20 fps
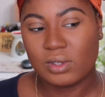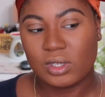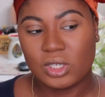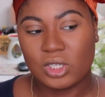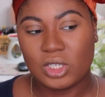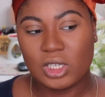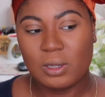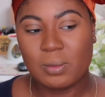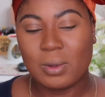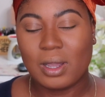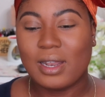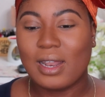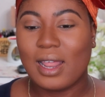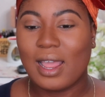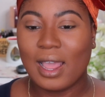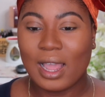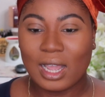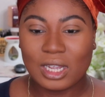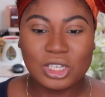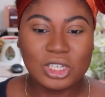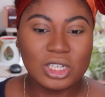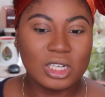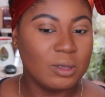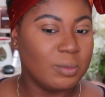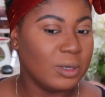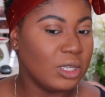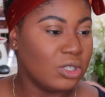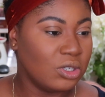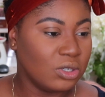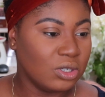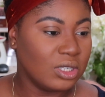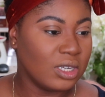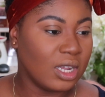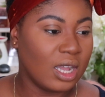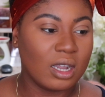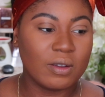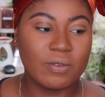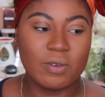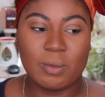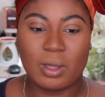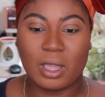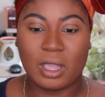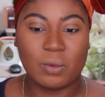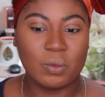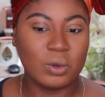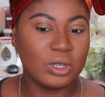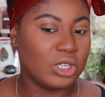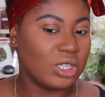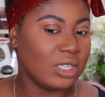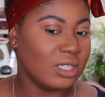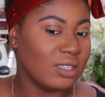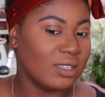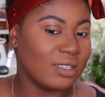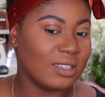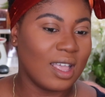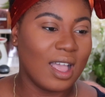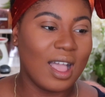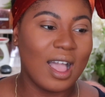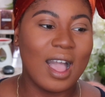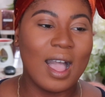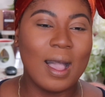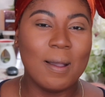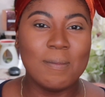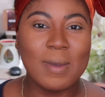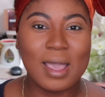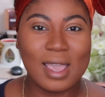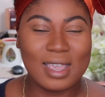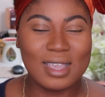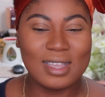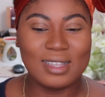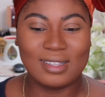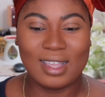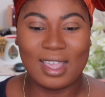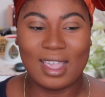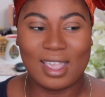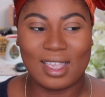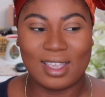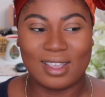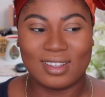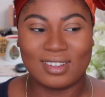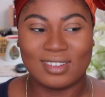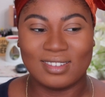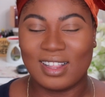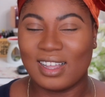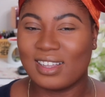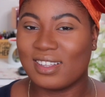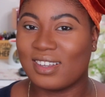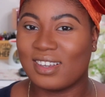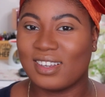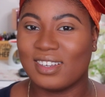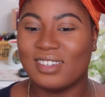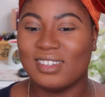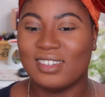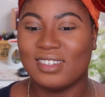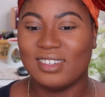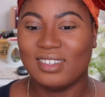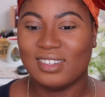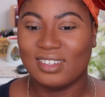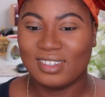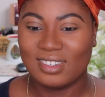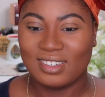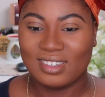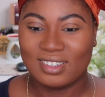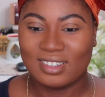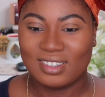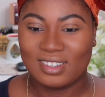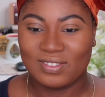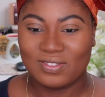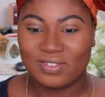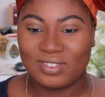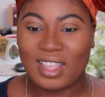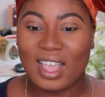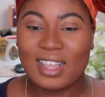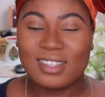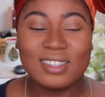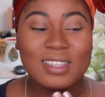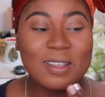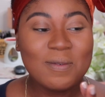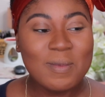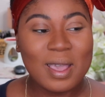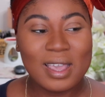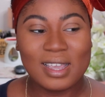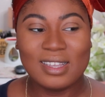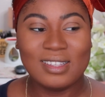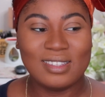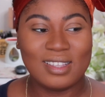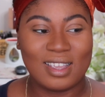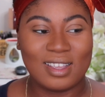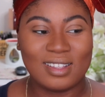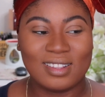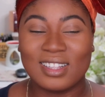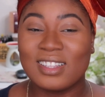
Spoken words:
She might actually be too dark for me, which is amazing. Like, that's amazing.